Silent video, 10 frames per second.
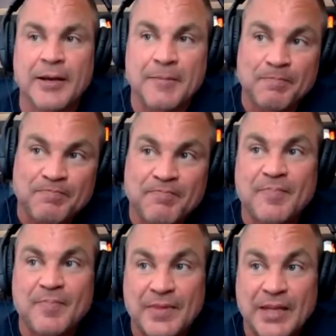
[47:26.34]
Mm.
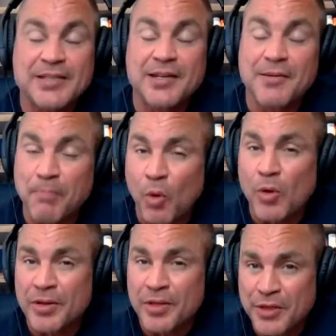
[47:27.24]
That's an
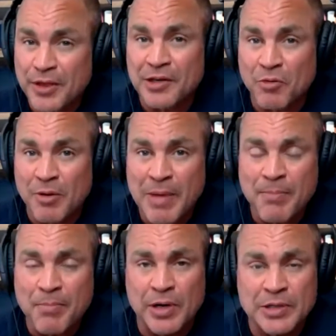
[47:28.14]
important thing to
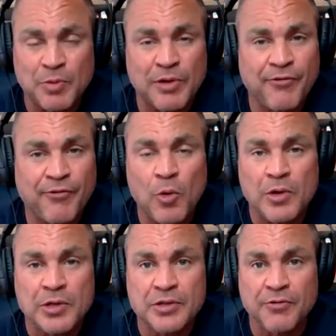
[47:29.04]
remember as we
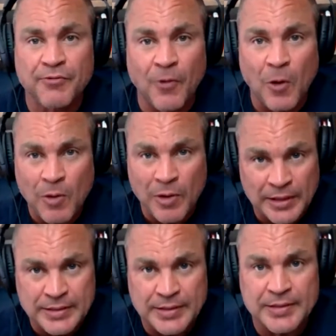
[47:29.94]
forge forward
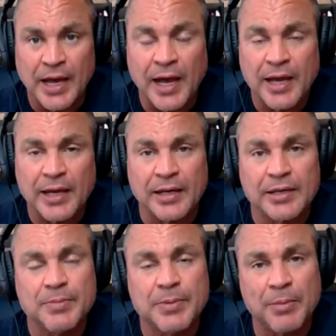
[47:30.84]
in society,
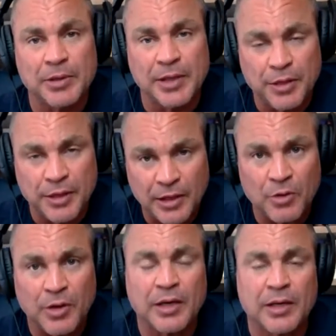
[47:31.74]
to be able to think
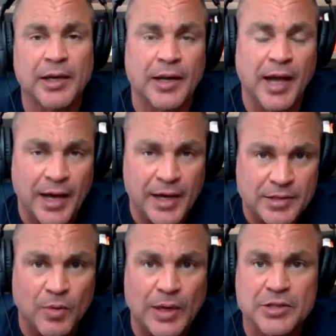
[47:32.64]
critically and
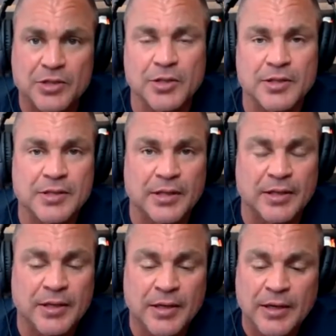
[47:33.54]
ask questions.
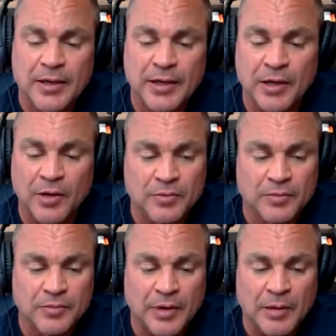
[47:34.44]
And, you know,
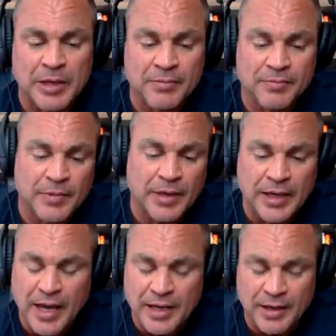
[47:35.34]
I mean,
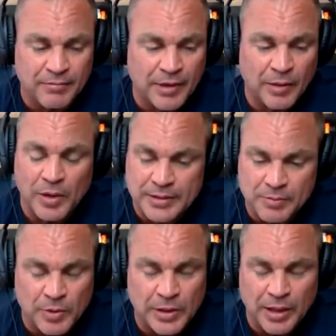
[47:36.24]
again, I want
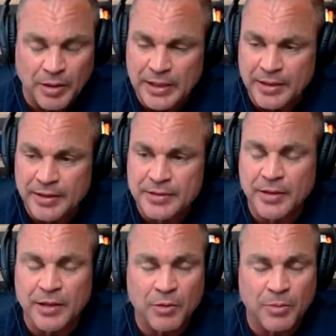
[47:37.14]
to reiterate this so
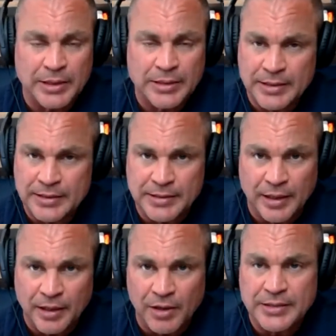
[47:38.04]
that nobody takes this out
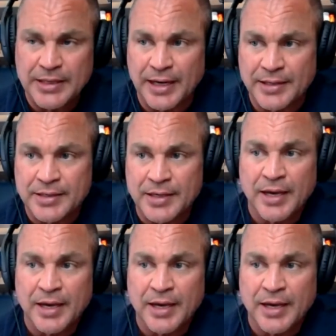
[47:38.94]
of context.